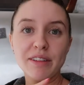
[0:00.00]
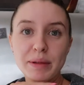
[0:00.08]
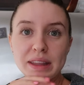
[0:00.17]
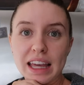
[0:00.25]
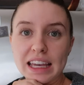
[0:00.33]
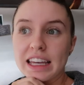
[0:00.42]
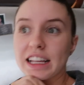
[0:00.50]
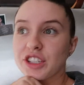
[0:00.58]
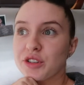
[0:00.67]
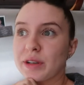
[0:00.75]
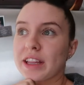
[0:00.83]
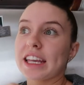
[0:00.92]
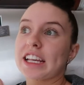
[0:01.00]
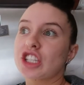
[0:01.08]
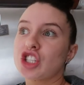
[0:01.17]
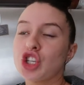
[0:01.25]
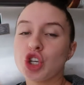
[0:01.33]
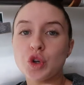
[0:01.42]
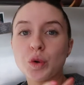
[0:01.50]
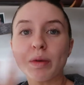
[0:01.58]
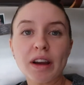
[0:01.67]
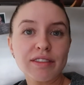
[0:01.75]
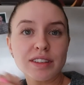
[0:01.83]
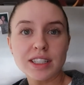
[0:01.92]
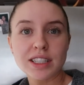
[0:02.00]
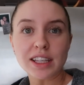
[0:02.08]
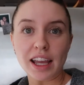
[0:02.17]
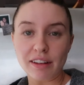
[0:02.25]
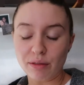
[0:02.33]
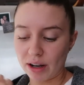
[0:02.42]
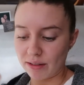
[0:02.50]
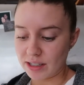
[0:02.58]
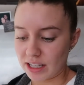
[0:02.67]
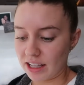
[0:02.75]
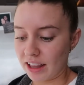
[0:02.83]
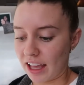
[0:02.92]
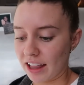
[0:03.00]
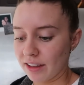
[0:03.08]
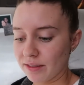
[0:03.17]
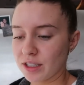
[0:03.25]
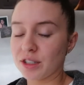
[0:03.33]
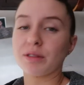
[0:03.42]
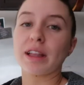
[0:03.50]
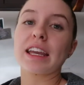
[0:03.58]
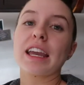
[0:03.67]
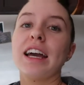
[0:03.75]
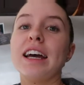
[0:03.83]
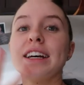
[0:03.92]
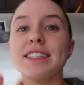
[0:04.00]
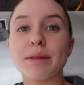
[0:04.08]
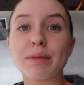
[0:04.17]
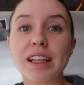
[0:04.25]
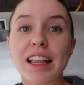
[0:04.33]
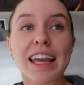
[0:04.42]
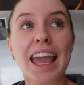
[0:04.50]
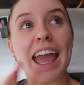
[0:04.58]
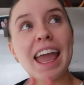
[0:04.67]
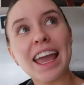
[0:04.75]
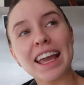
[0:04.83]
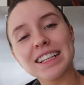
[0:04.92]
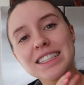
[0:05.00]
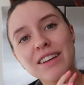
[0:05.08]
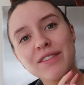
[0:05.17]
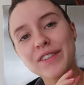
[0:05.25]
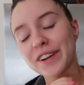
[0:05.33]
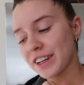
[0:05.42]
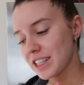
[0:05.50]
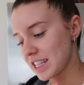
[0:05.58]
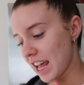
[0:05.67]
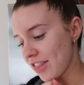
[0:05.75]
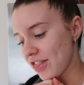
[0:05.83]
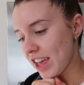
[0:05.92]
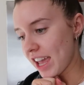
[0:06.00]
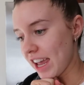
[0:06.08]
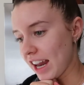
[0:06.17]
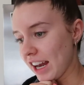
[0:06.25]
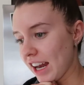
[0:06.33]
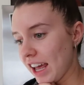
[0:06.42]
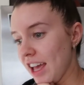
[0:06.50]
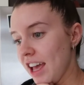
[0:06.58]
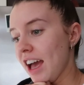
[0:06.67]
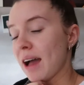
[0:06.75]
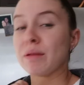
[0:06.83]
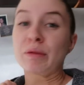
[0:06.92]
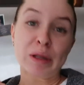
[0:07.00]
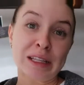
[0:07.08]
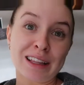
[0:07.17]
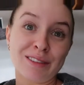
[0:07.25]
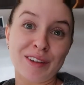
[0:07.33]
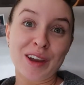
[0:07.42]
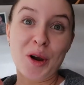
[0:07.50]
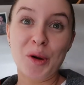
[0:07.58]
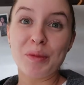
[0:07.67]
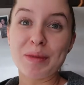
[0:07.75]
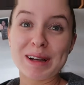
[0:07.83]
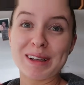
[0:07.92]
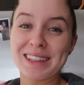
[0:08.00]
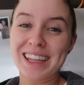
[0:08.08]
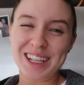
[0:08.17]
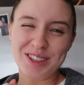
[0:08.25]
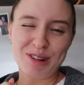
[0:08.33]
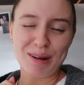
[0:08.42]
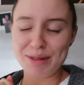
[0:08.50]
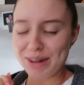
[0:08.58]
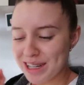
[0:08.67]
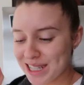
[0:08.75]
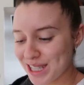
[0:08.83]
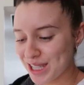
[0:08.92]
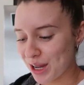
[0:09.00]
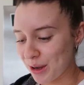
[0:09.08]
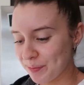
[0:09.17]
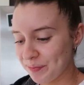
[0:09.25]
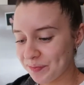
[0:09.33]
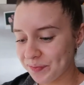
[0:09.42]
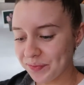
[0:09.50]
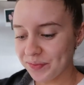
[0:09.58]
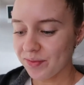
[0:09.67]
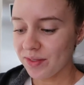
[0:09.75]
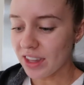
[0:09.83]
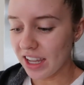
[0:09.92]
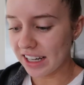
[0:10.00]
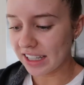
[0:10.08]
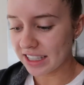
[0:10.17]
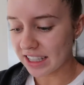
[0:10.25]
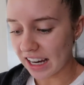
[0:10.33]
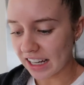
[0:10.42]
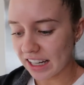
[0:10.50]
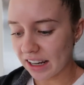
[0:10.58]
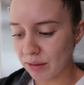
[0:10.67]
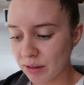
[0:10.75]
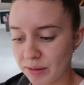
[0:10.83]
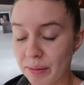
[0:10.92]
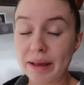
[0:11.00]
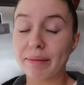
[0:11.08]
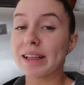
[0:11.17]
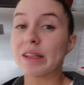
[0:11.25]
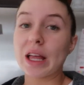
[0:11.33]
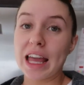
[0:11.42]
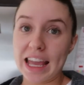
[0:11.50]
of been liking doing like two breakfasts, kind of what I was saying. Like, I love to do like something like eggs at first, and then I've been really loving oatmeal and like strawberries. So I decided I would make my little